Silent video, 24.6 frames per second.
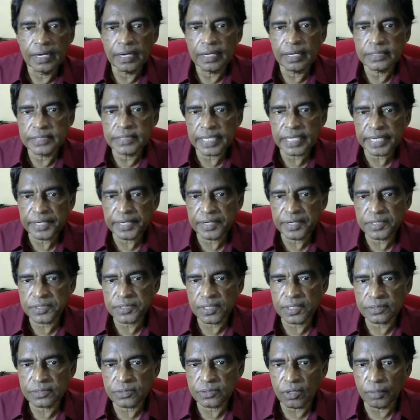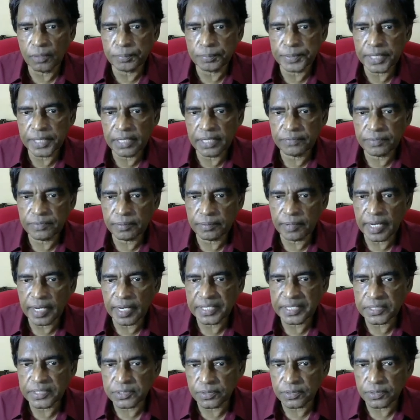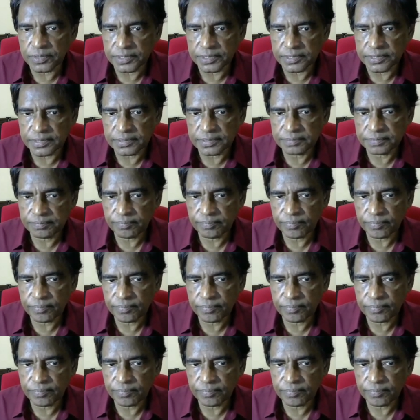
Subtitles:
Secondary source obtained from other sources.